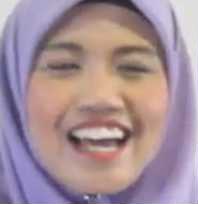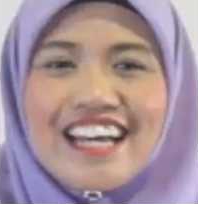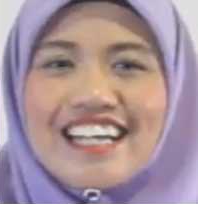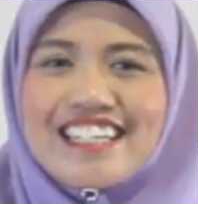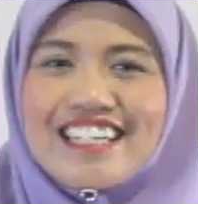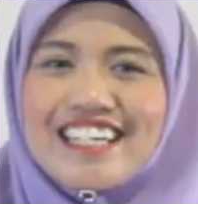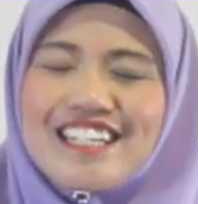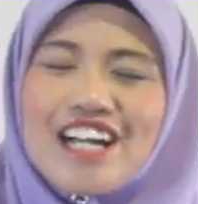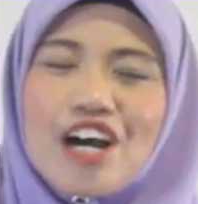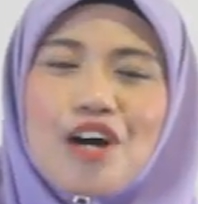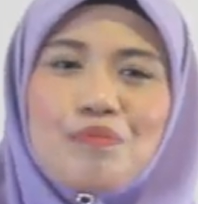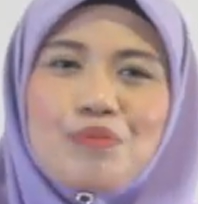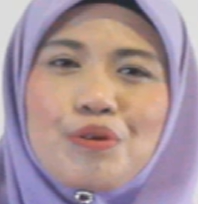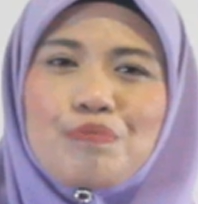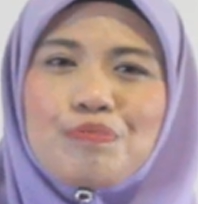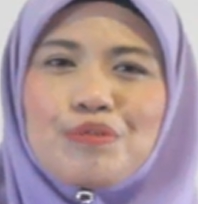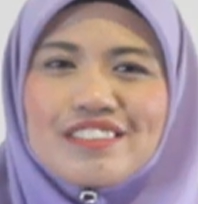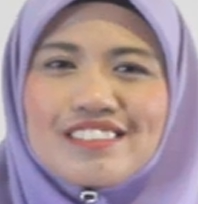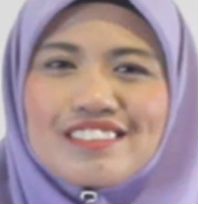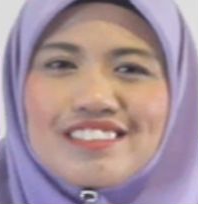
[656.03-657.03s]
Okay, now
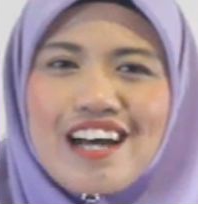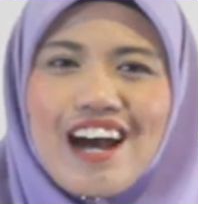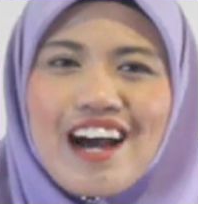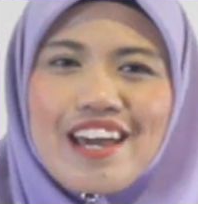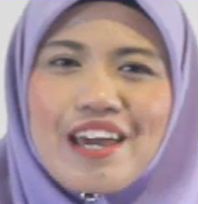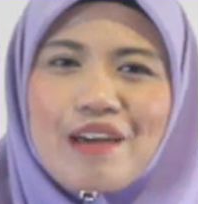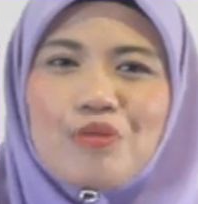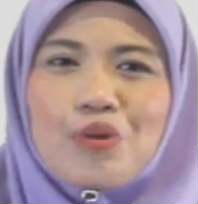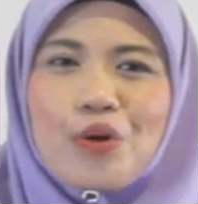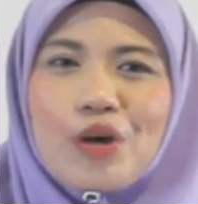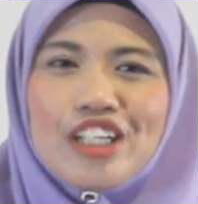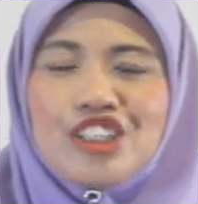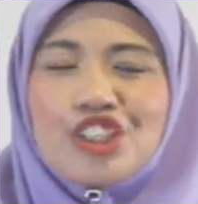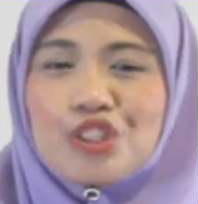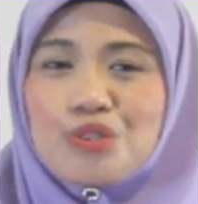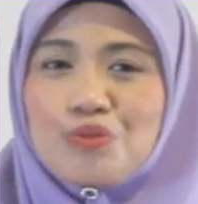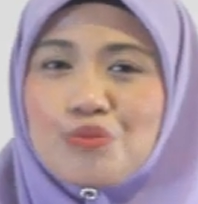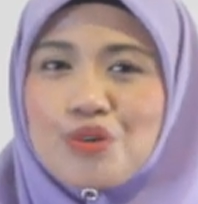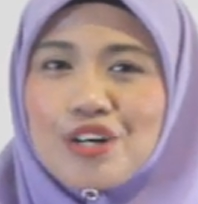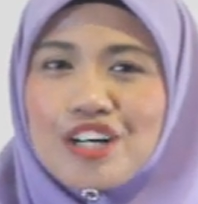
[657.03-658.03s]
pupils, I am going
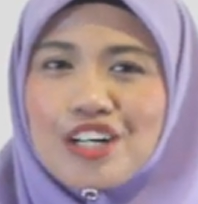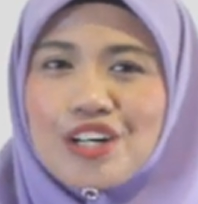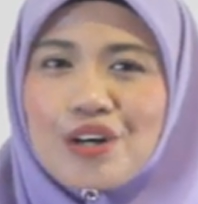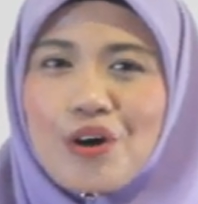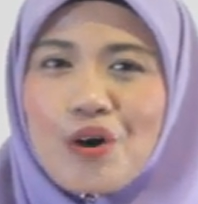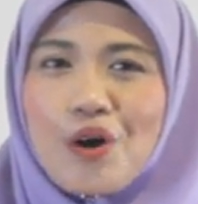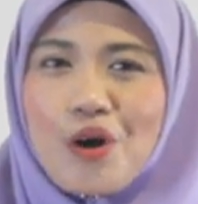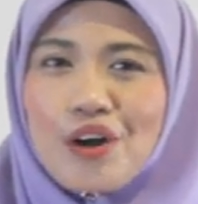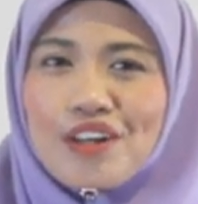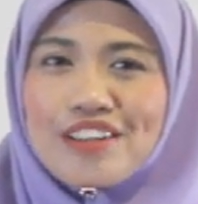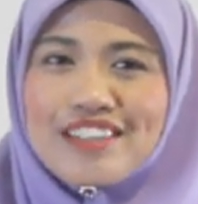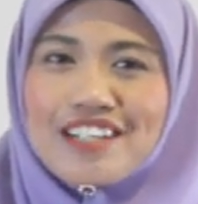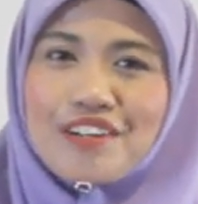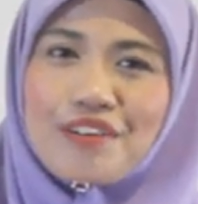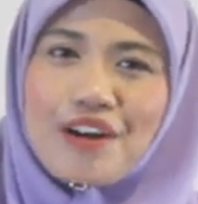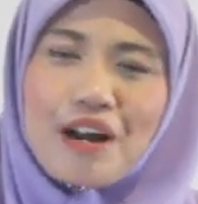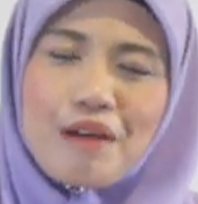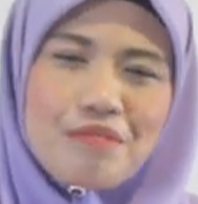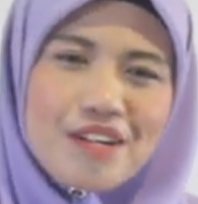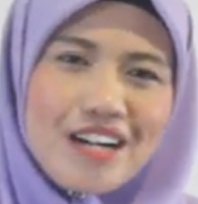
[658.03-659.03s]
to work on the
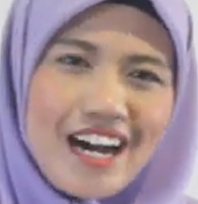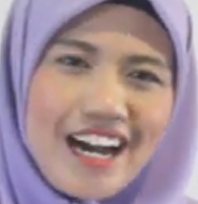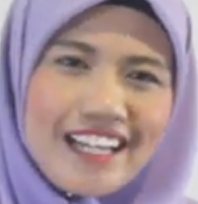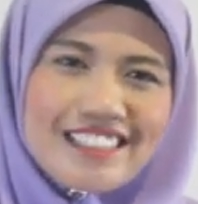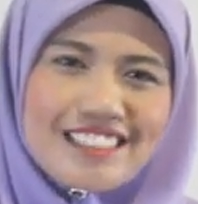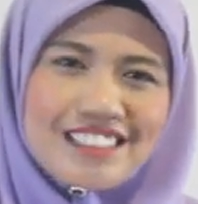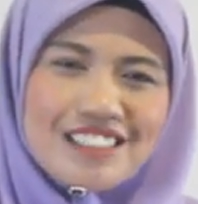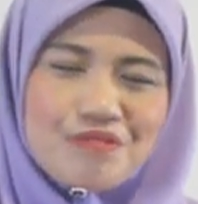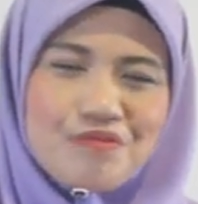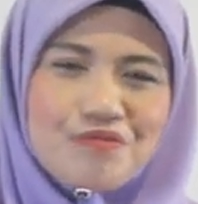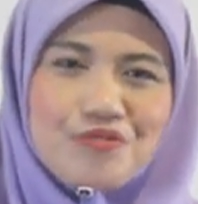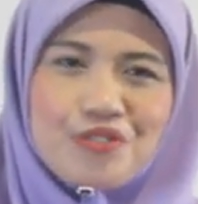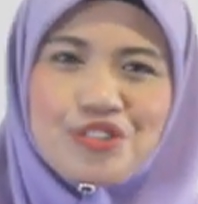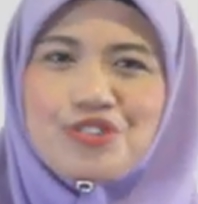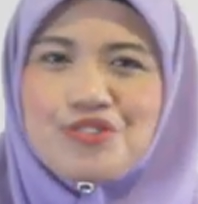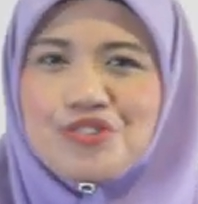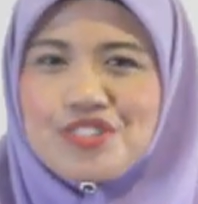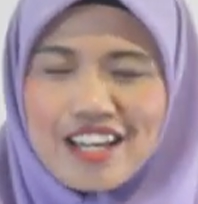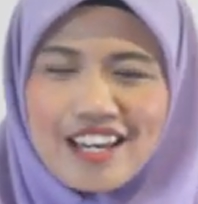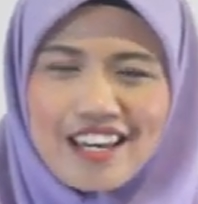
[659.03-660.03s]
grammar item for
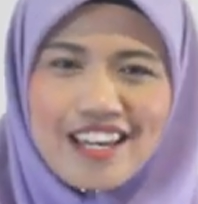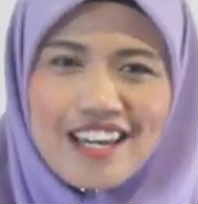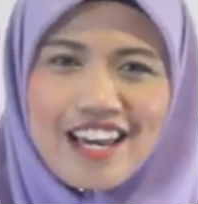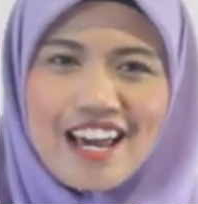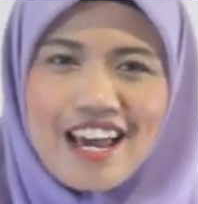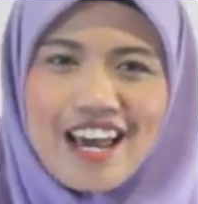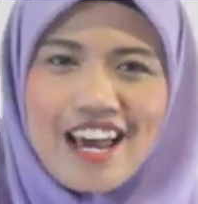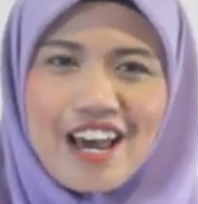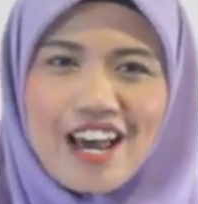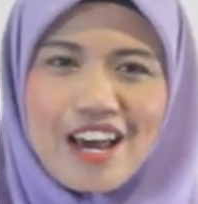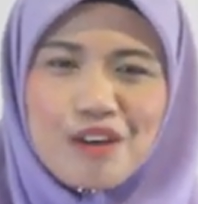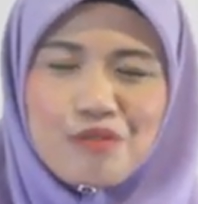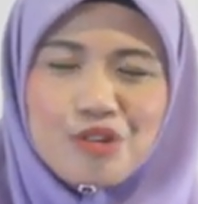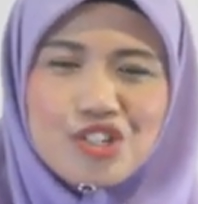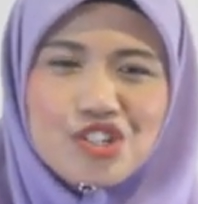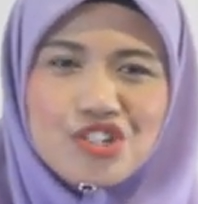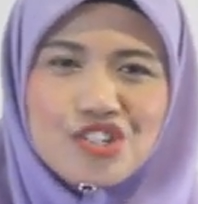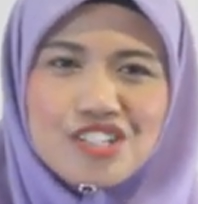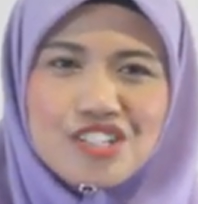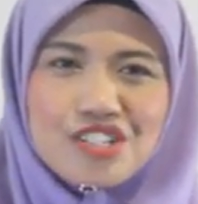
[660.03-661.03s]
today,
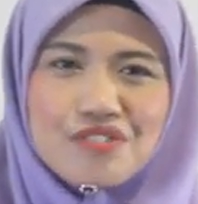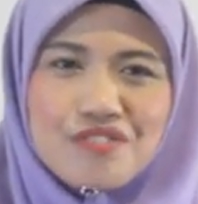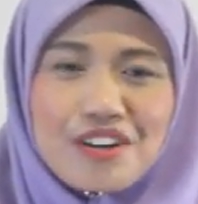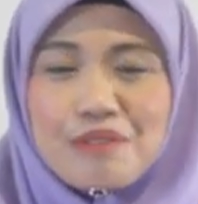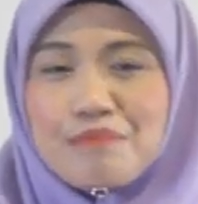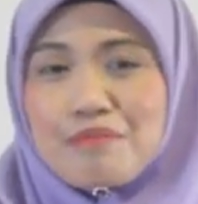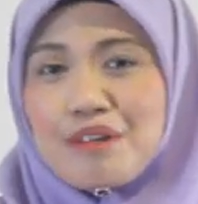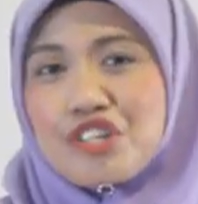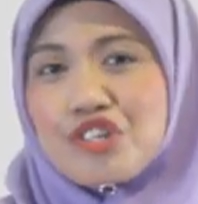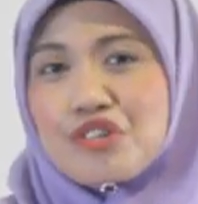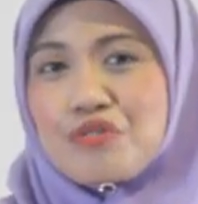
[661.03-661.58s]
which is very much